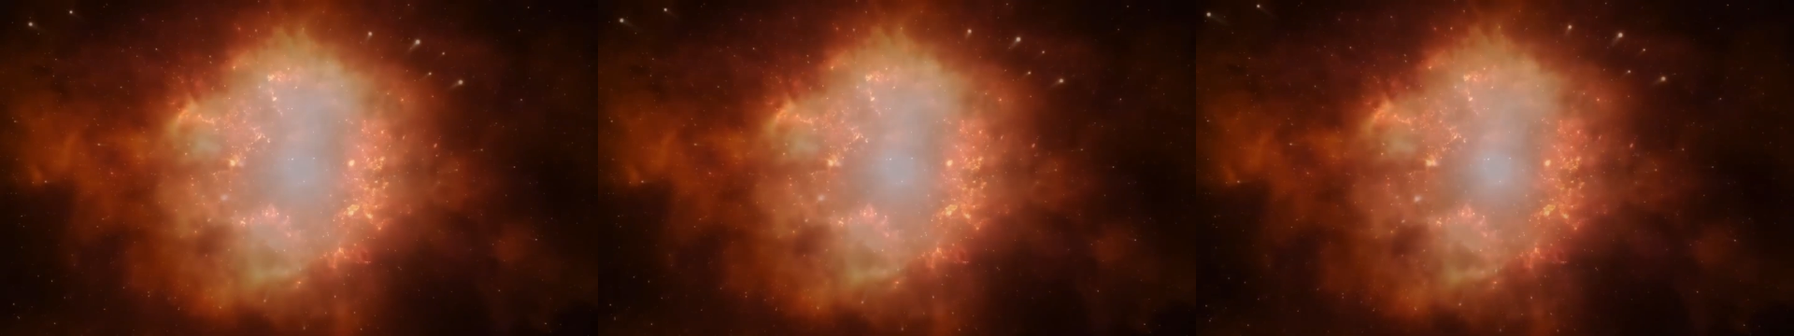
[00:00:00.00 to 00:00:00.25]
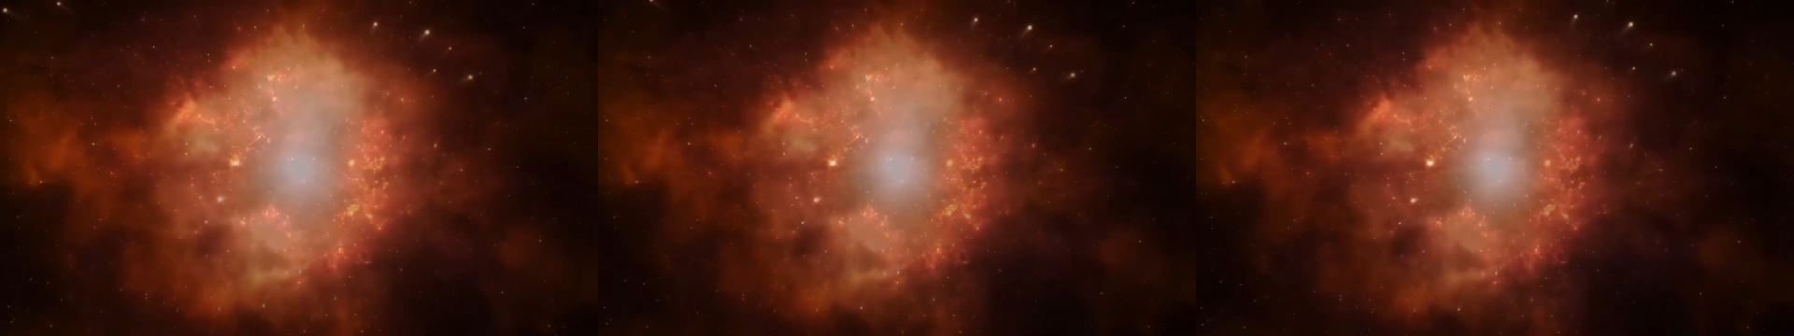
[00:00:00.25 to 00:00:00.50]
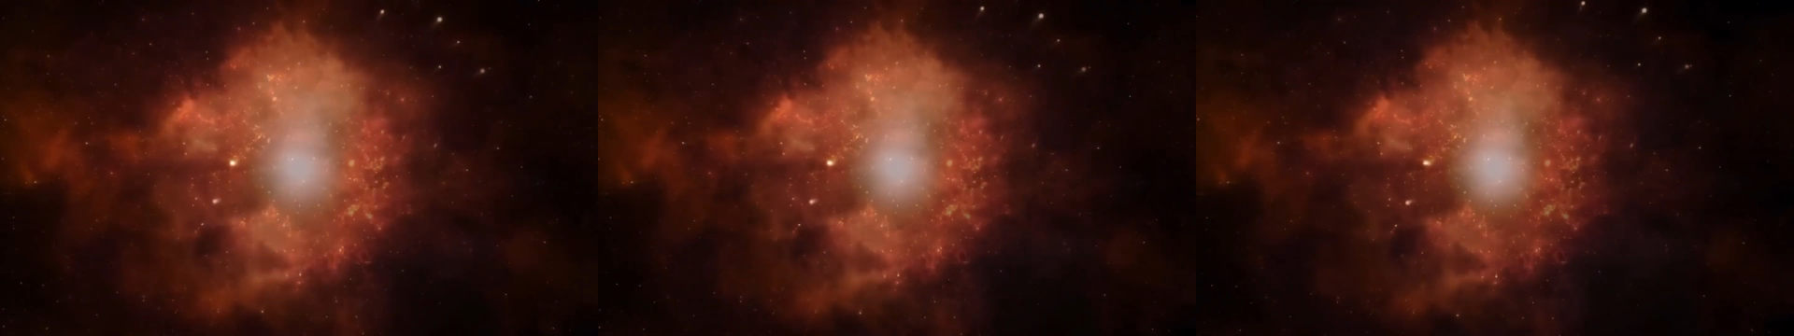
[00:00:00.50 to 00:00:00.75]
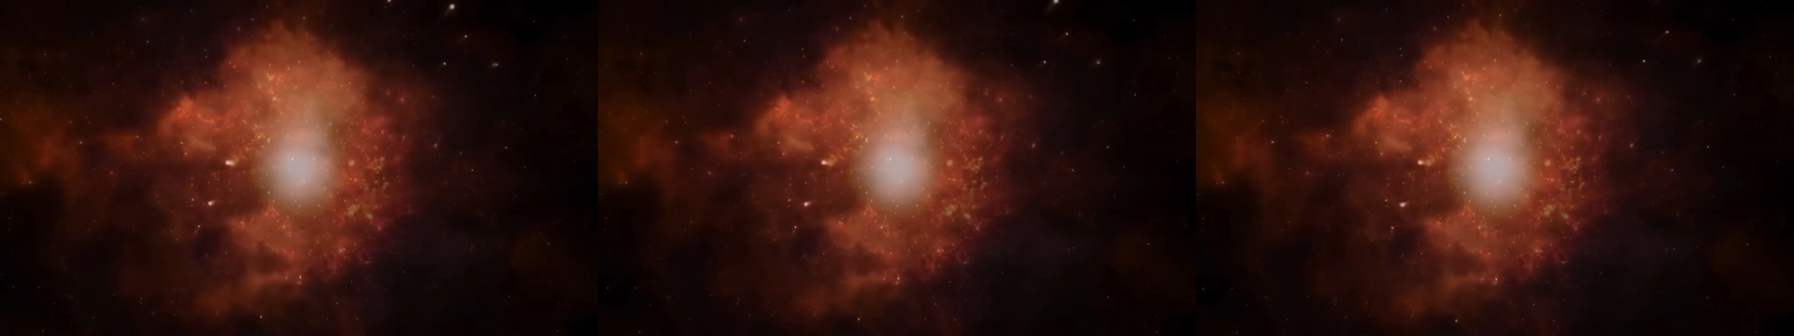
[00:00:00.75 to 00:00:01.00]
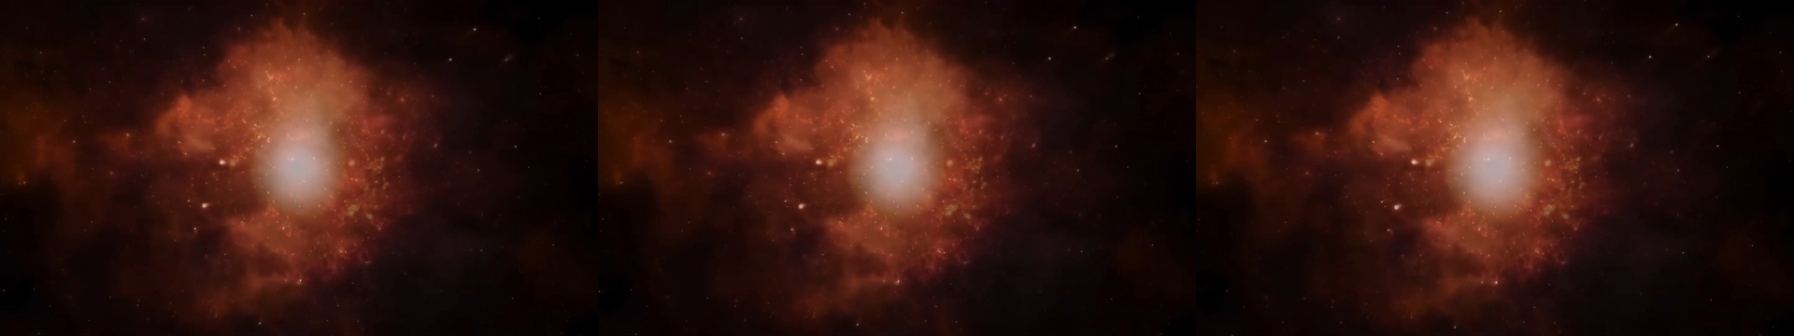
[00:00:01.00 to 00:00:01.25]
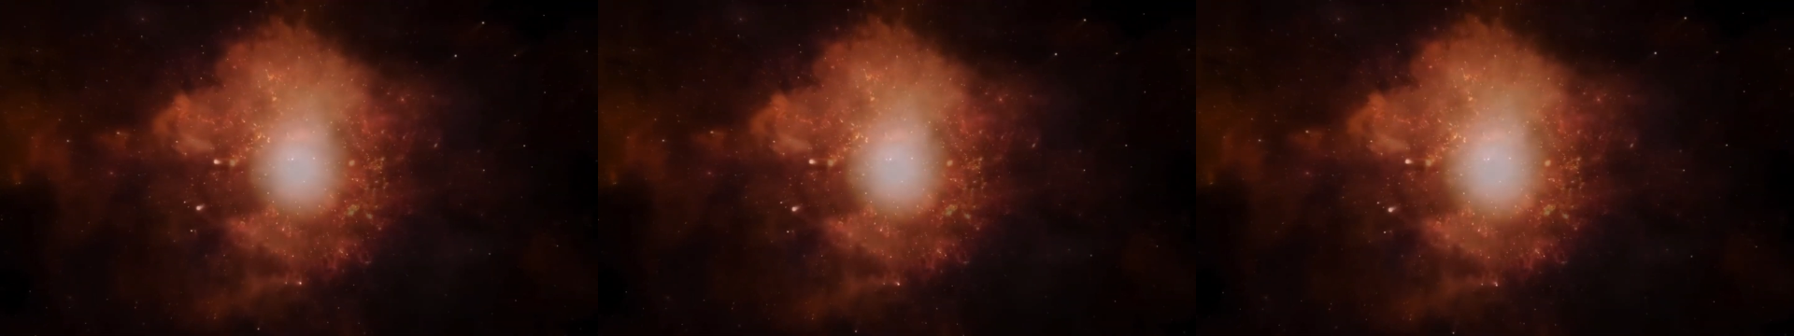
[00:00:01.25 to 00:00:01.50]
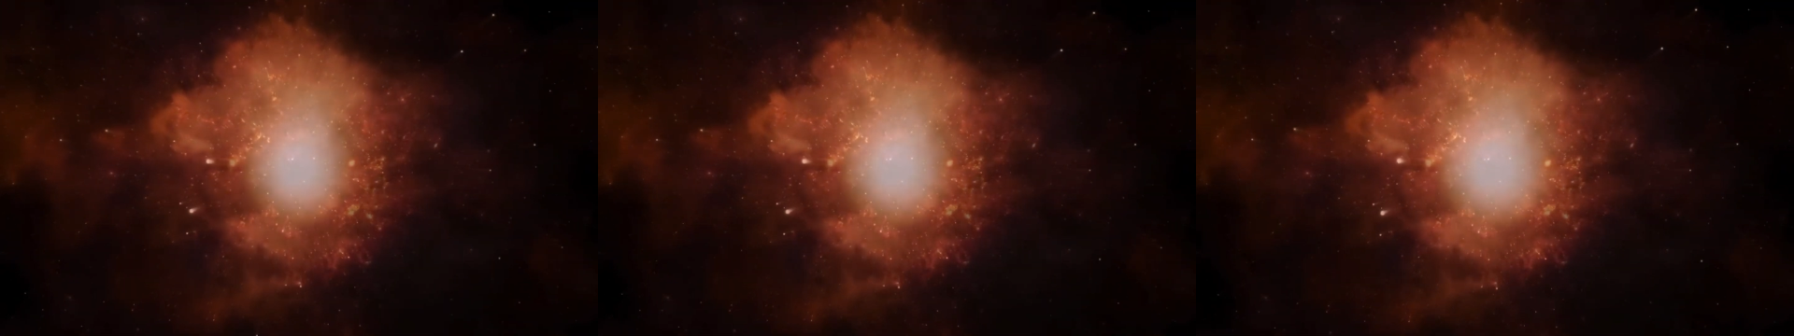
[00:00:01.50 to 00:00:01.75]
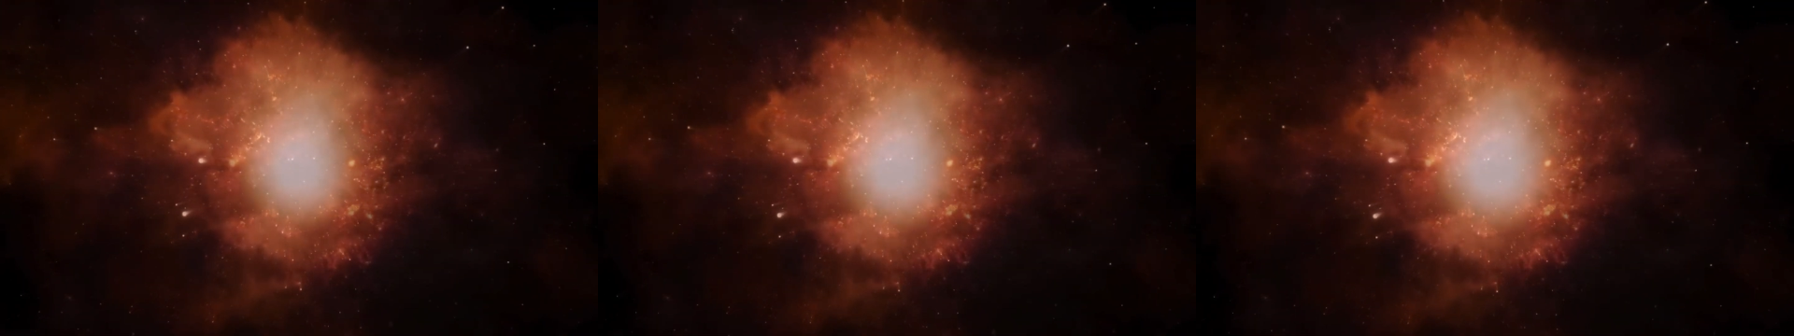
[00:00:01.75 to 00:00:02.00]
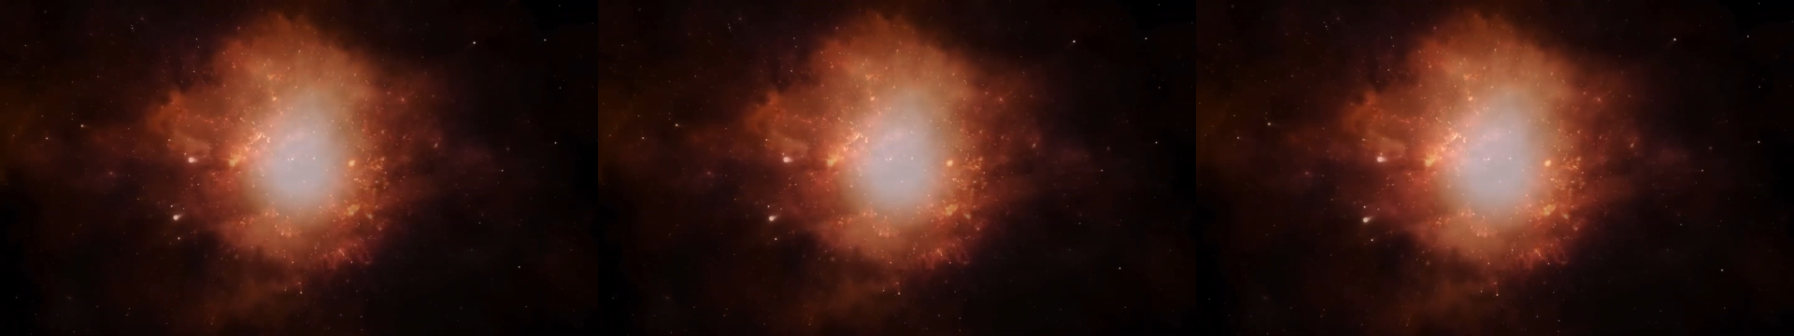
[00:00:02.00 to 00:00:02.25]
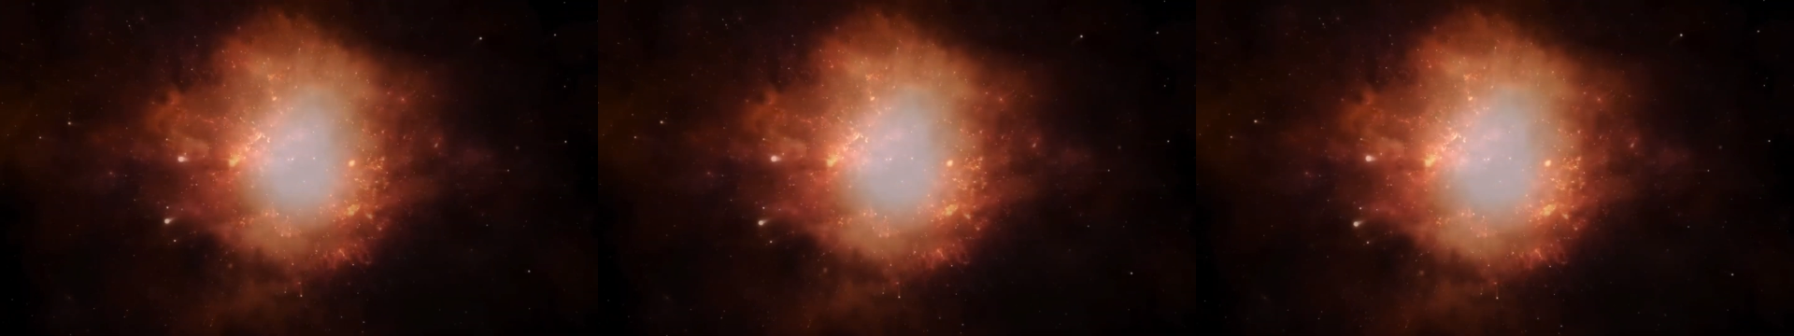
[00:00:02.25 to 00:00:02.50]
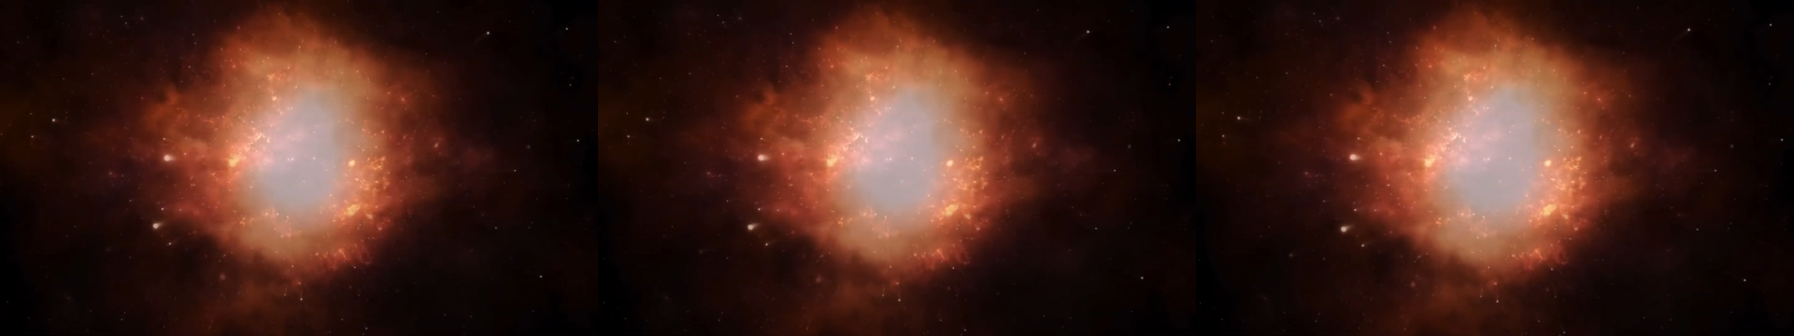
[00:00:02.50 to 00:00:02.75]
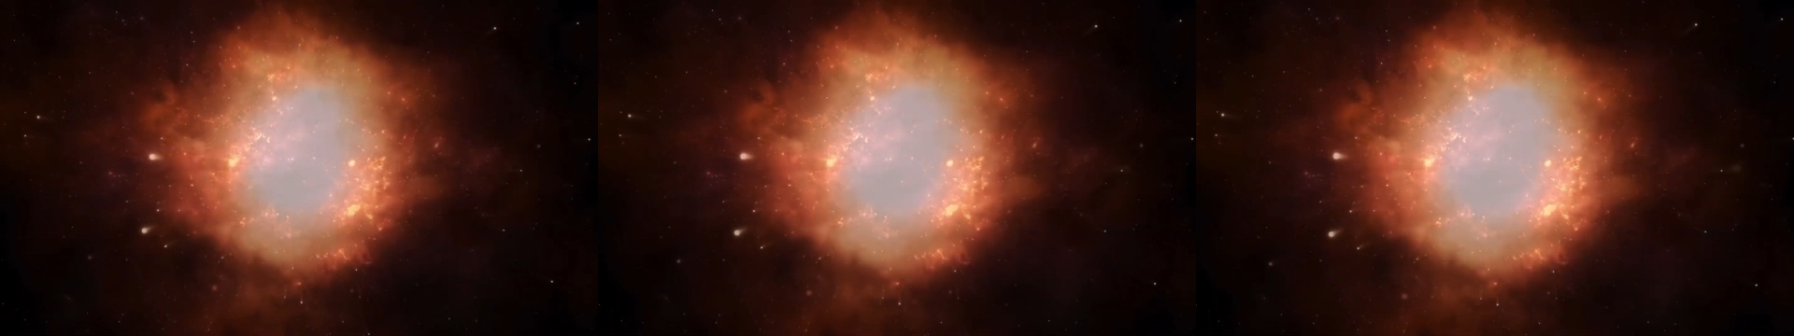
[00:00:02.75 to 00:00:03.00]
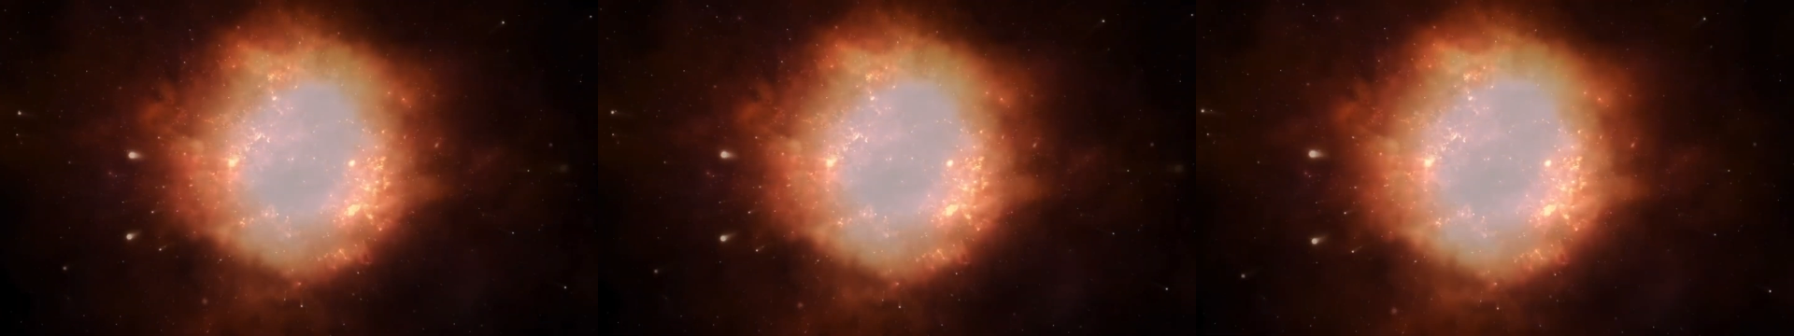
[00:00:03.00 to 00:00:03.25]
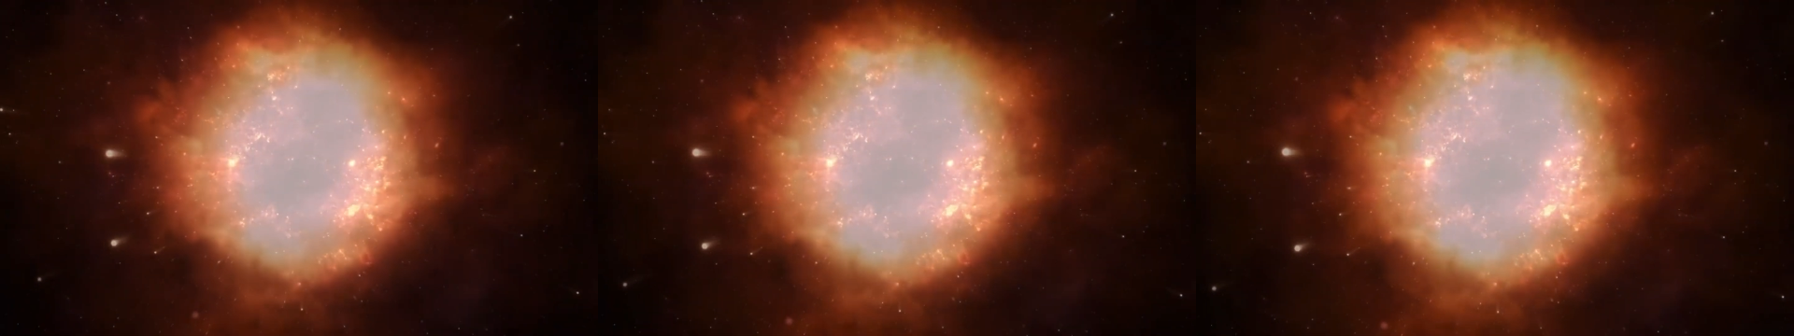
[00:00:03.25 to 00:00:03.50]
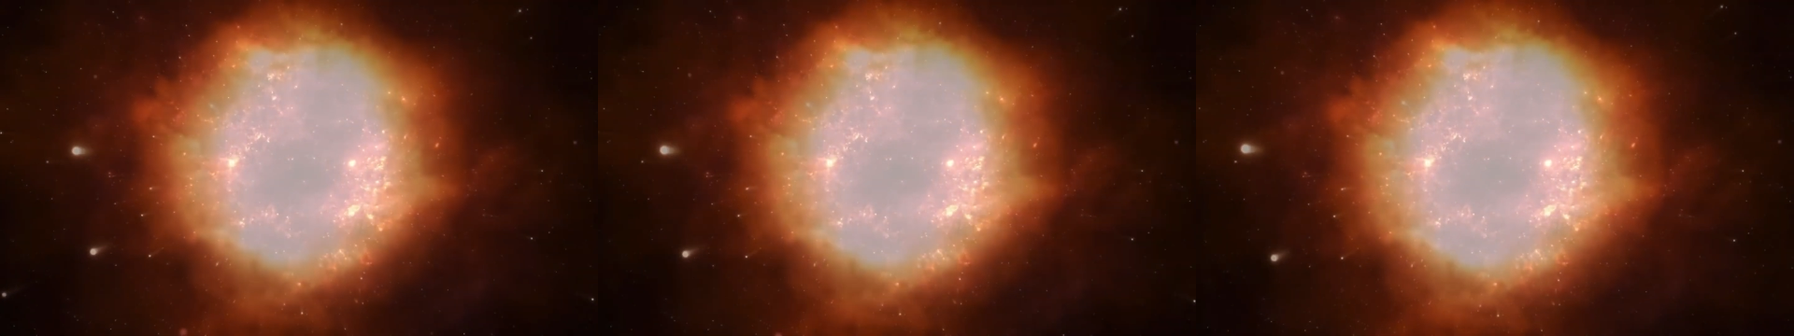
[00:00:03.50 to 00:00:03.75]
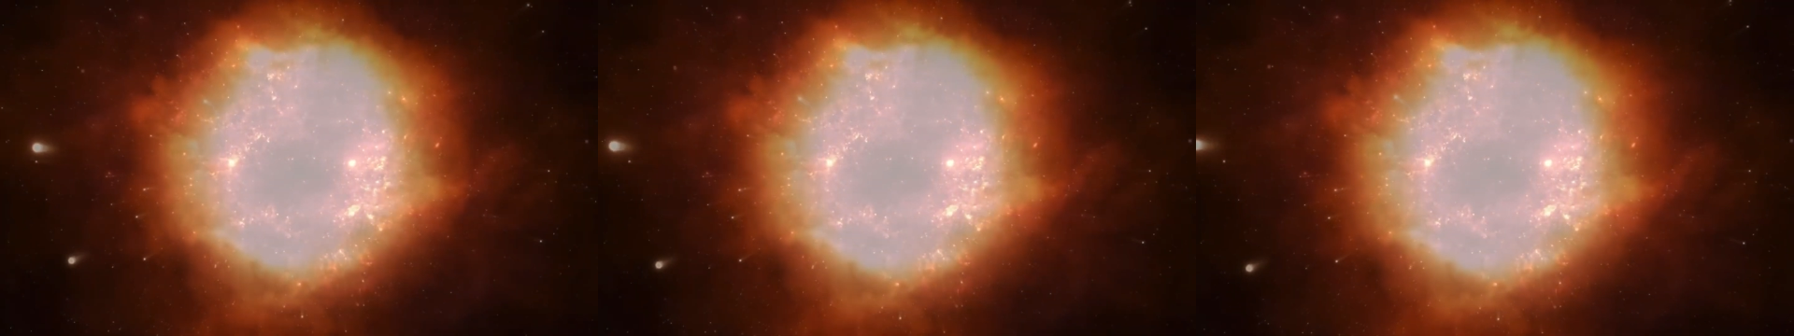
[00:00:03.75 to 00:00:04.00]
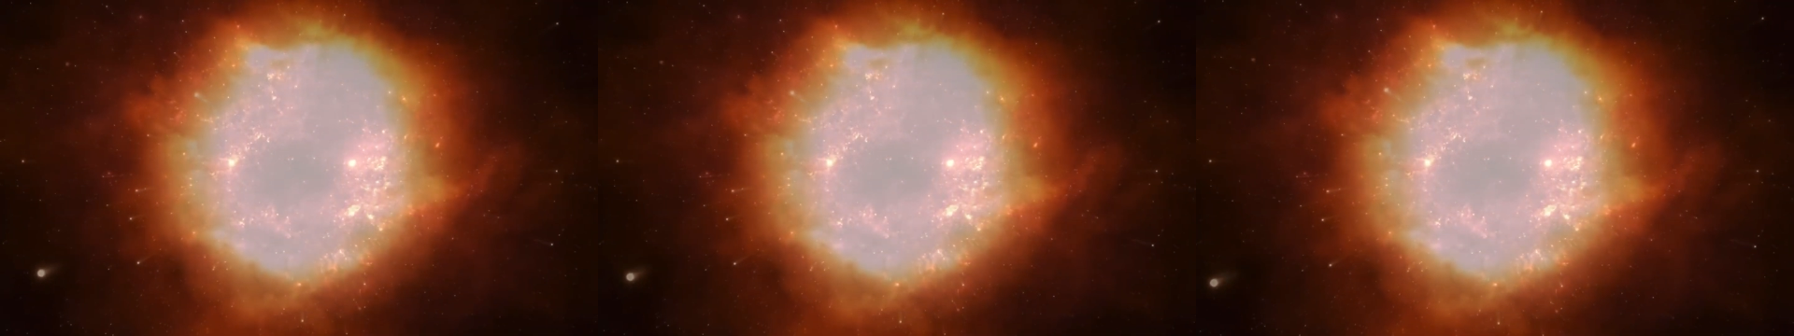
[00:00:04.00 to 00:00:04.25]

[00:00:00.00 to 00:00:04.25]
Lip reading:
(no speaker visible)